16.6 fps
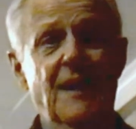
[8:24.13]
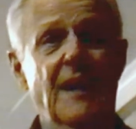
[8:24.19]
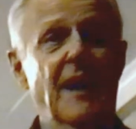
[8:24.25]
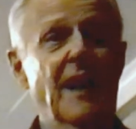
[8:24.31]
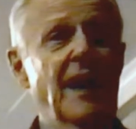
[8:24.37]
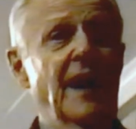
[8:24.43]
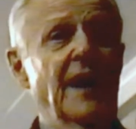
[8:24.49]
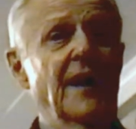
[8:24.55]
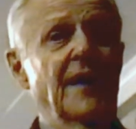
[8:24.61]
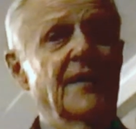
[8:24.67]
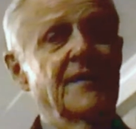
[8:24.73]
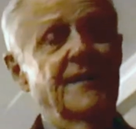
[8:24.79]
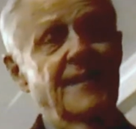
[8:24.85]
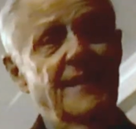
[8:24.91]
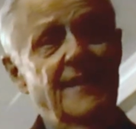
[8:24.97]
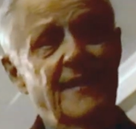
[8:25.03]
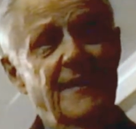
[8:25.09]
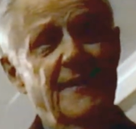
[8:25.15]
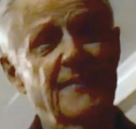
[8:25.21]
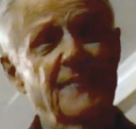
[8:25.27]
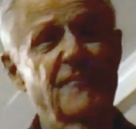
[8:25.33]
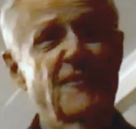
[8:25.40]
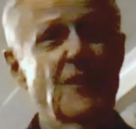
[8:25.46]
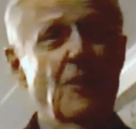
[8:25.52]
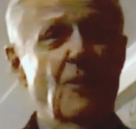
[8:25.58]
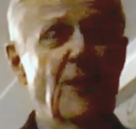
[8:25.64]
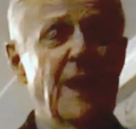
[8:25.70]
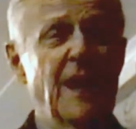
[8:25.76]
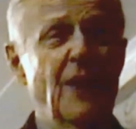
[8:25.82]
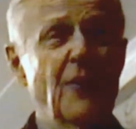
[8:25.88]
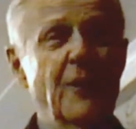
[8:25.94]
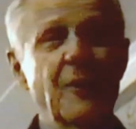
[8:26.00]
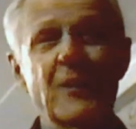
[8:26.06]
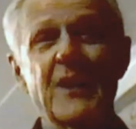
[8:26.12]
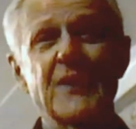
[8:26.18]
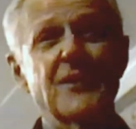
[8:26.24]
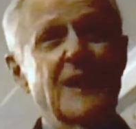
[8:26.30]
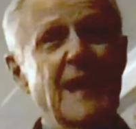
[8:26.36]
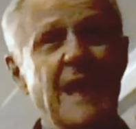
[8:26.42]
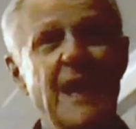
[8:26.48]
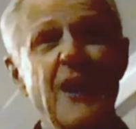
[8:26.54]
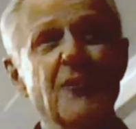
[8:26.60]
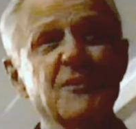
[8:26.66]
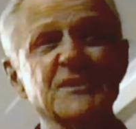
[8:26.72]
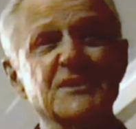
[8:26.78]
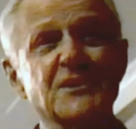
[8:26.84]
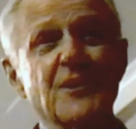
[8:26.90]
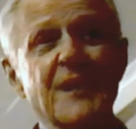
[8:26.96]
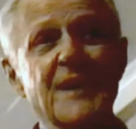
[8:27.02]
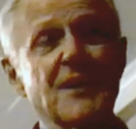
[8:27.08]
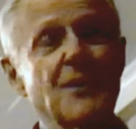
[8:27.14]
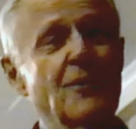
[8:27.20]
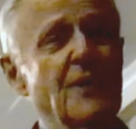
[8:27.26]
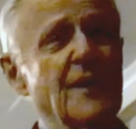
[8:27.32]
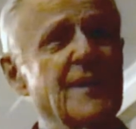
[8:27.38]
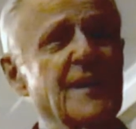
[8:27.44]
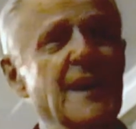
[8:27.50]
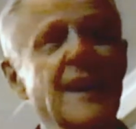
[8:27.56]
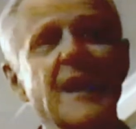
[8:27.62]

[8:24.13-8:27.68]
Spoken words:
And for a while, we wondered how it was going to work.